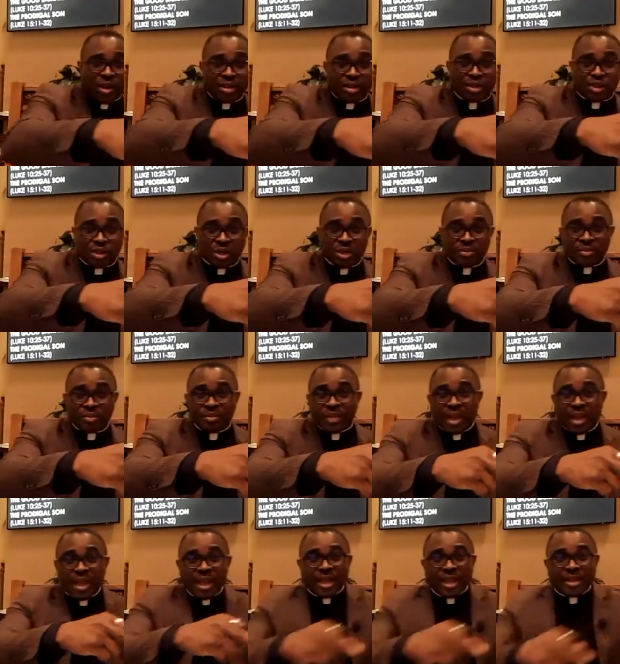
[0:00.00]
country.
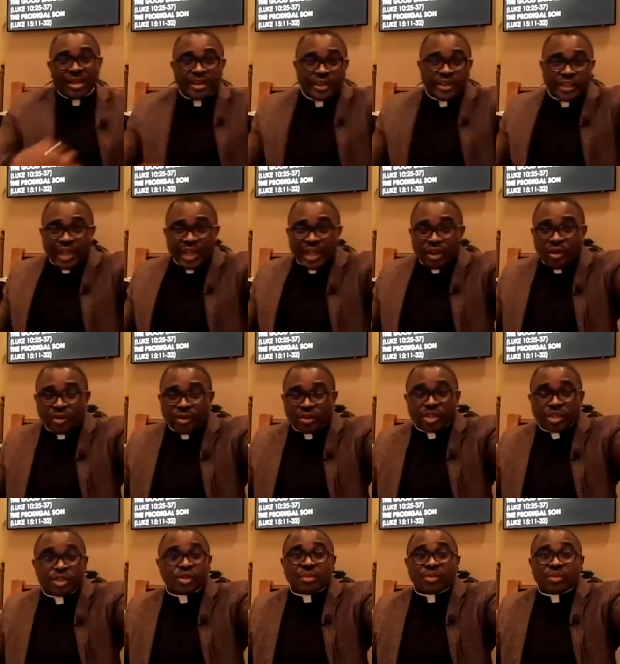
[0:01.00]
In the distant
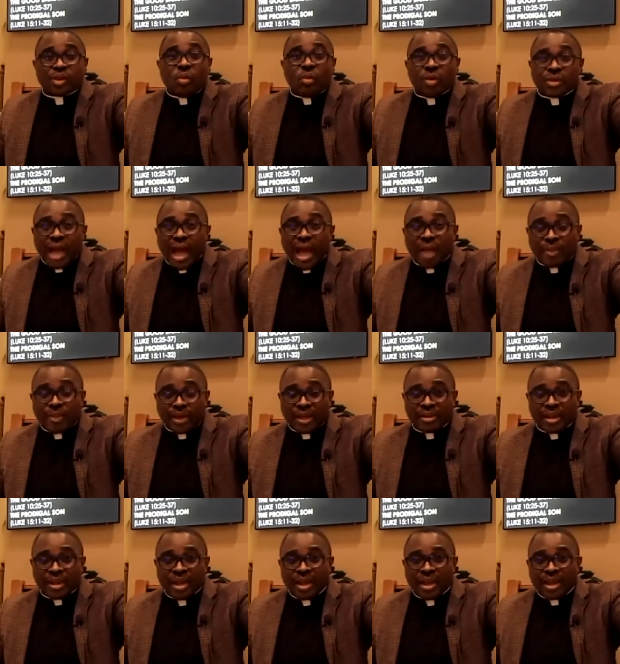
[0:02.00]
country, something was
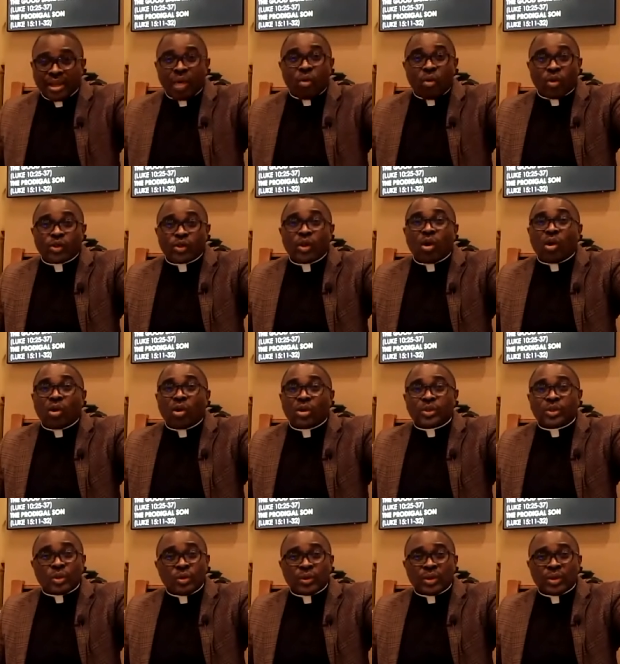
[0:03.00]
happening that was not
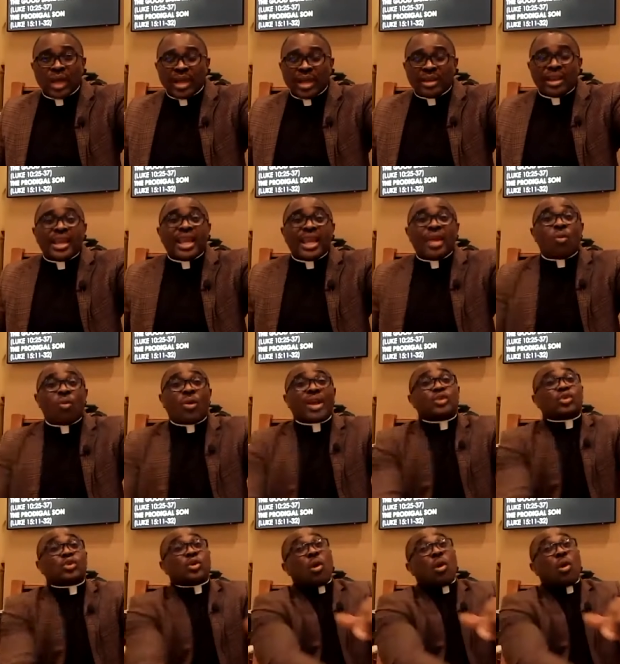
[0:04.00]
good. Then he wanted to